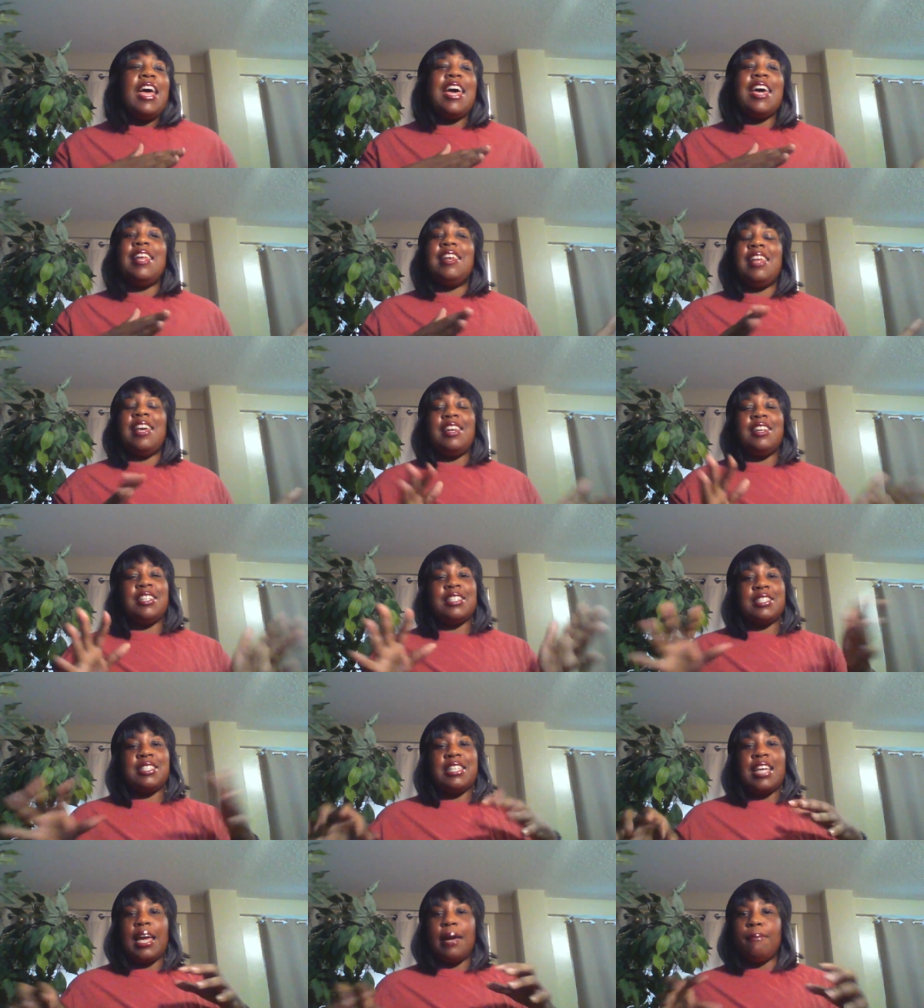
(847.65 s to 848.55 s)
And in the
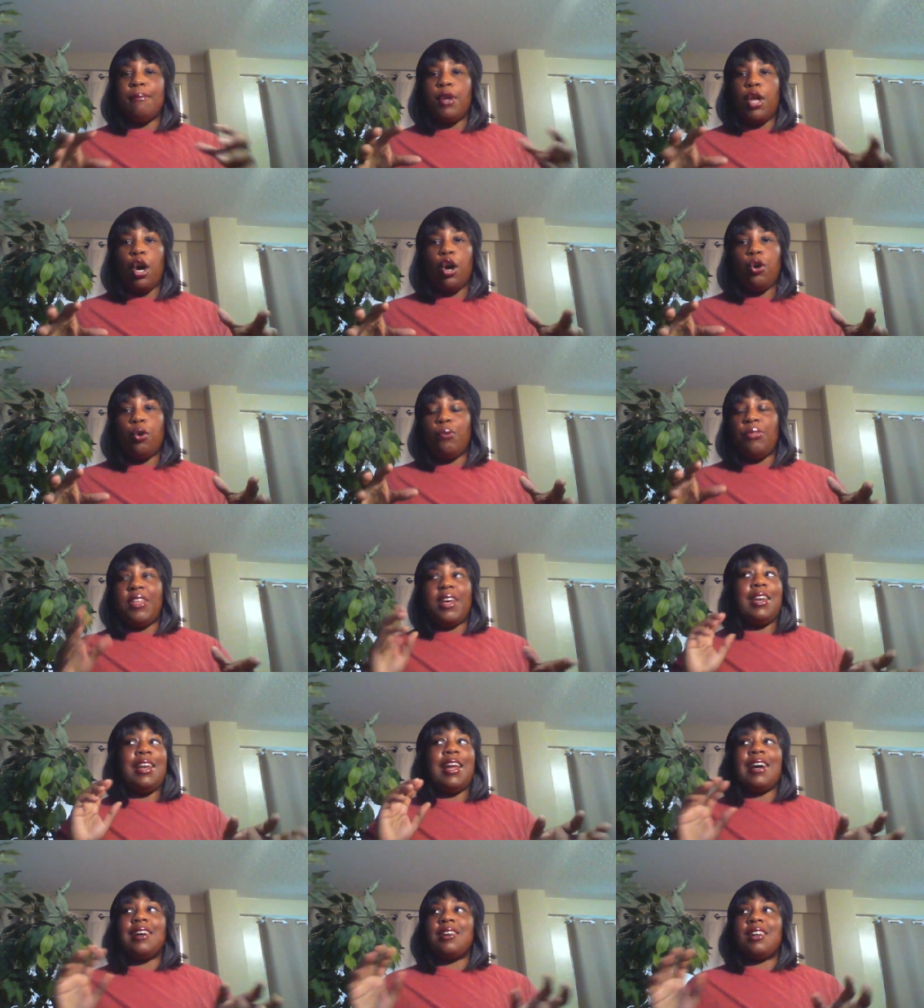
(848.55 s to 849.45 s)
same note,
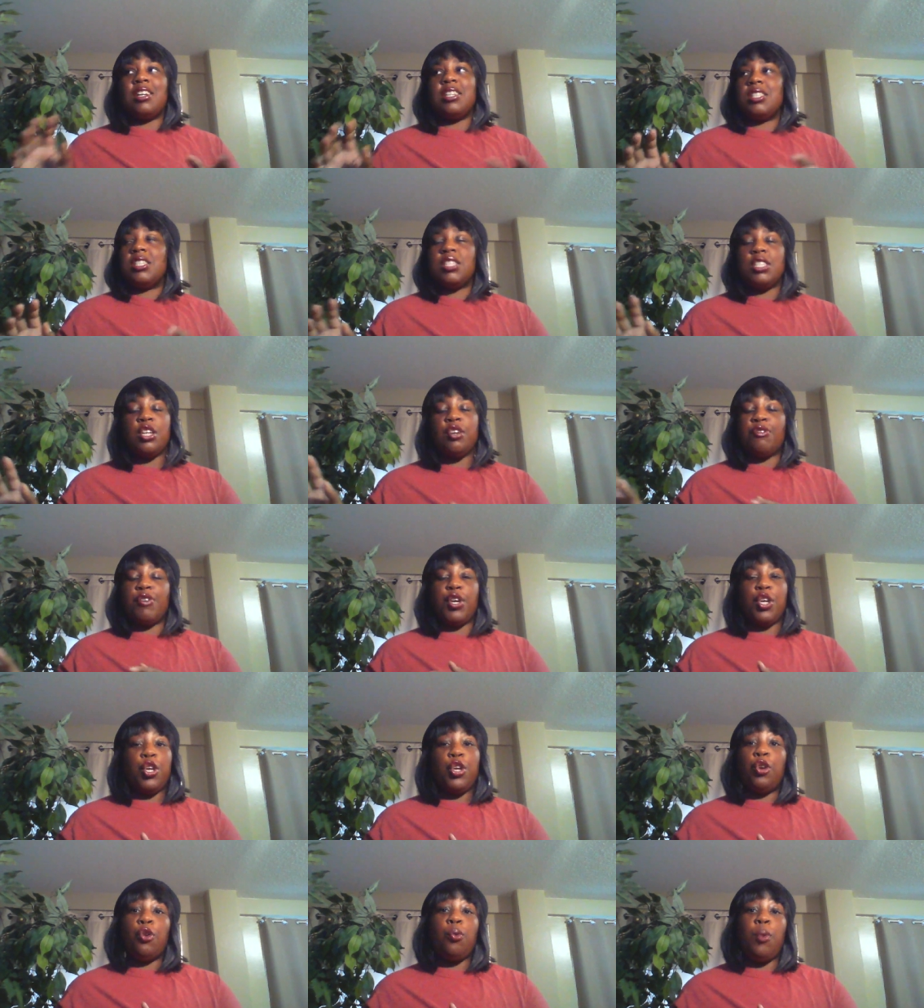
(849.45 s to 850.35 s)
they're not
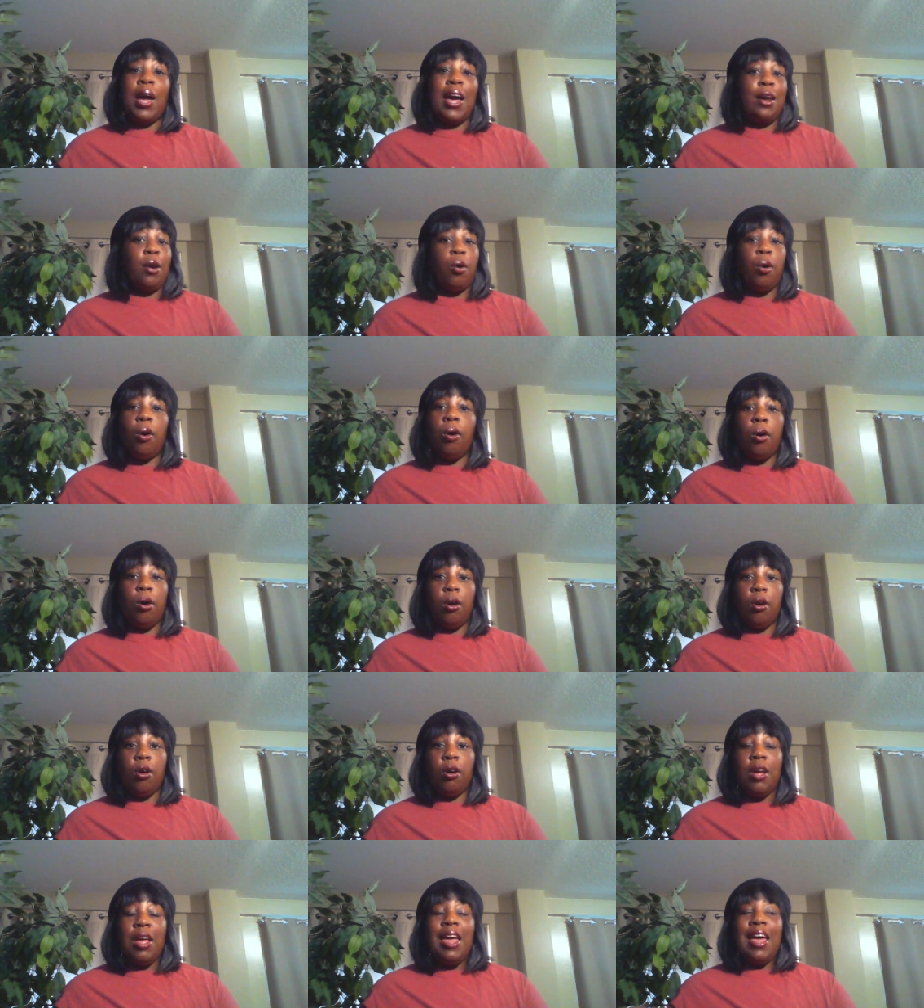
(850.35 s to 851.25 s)
considering you at
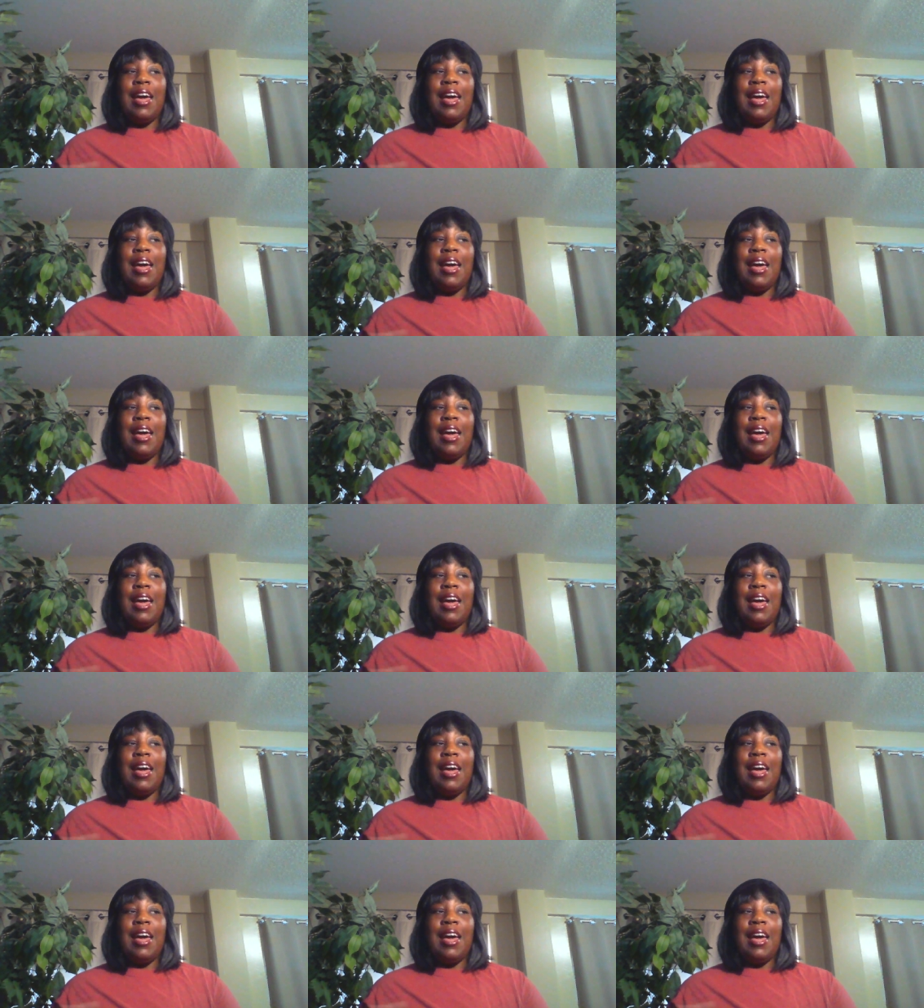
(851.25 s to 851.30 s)
all.